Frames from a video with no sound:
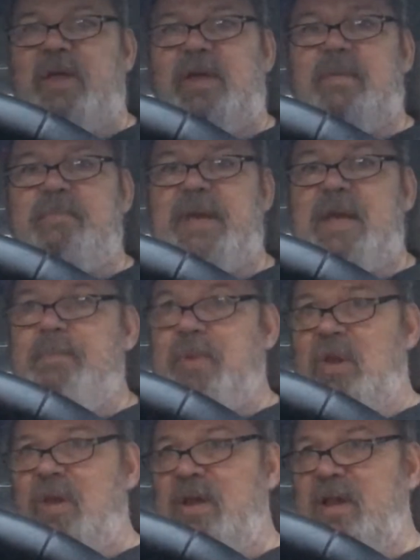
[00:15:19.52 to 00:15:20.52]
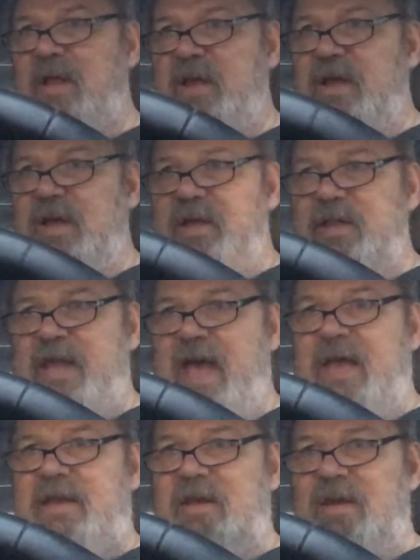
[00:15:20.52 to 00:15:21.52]
billion people
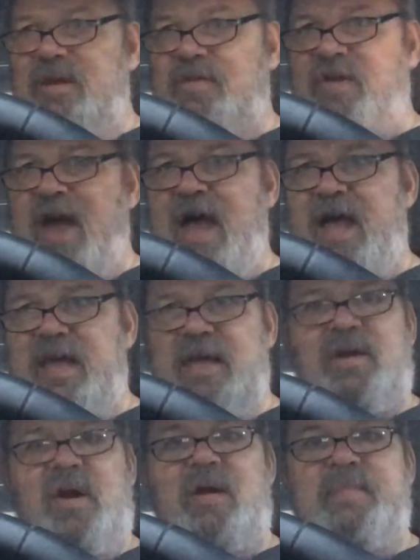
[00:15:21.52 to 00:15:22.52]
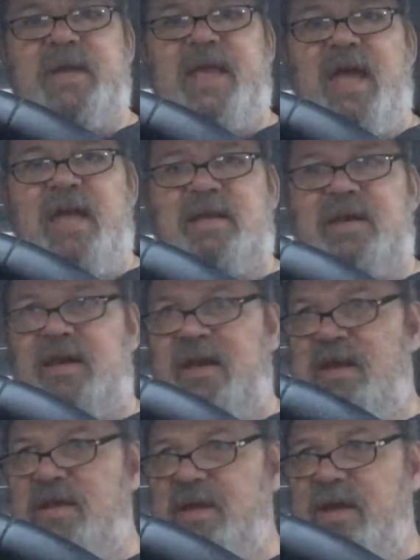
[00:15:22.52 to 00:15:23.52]
that die in
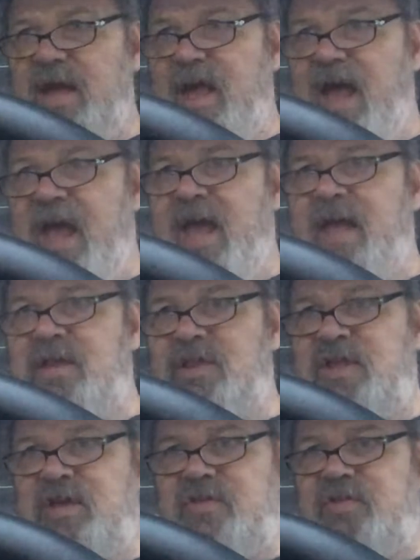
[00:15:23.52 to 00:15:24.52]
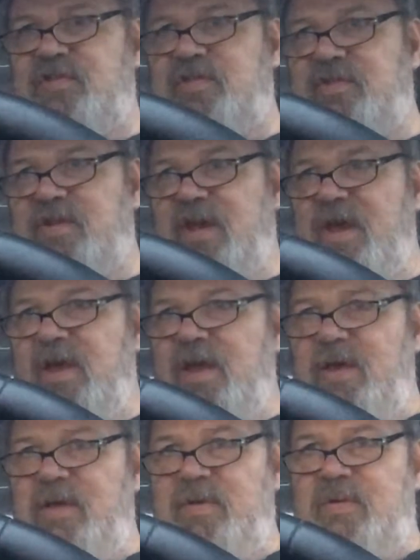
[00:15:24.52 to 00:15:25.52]
Armageddon, and this
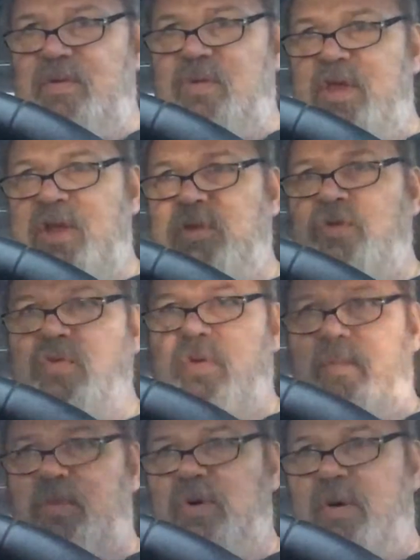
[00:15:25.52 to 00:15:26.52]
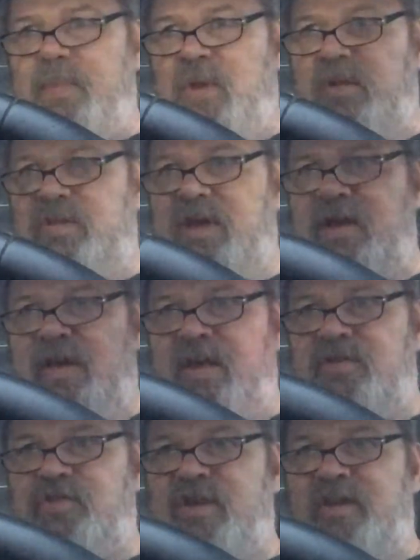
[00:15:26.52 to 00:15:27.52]
innumerable,
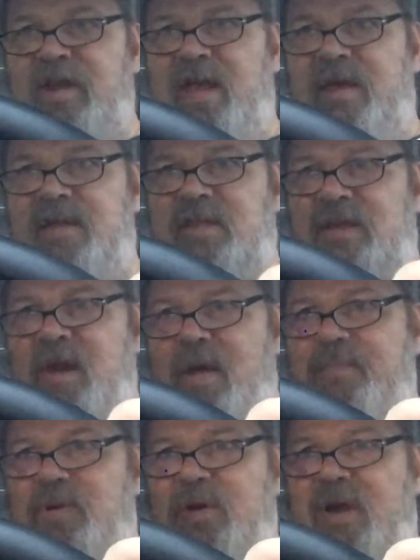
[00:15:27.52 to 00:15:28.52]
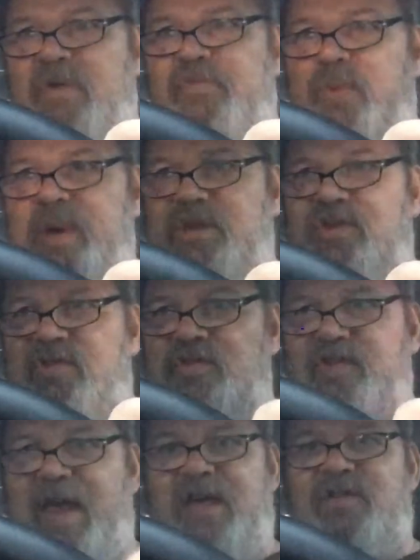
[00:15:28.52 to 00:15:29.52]
the number of which
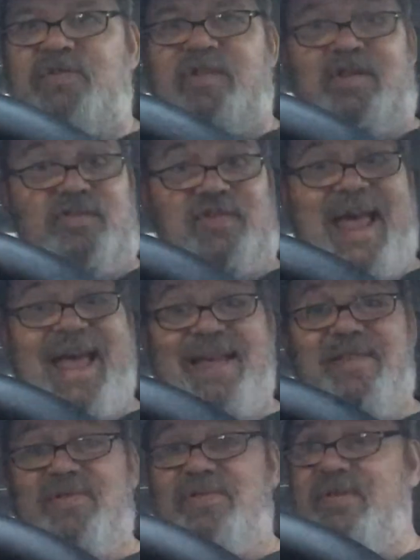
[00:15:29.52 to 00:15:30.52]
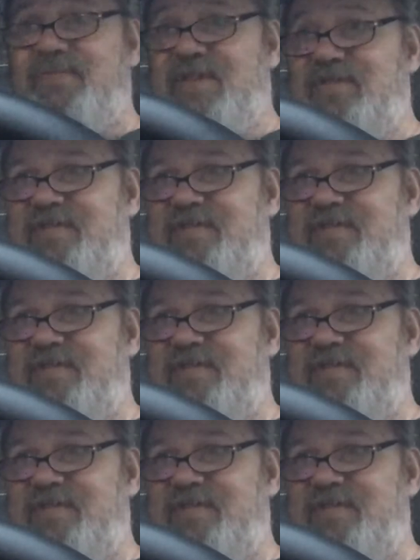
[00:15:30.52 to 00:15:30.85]
is as the sands of the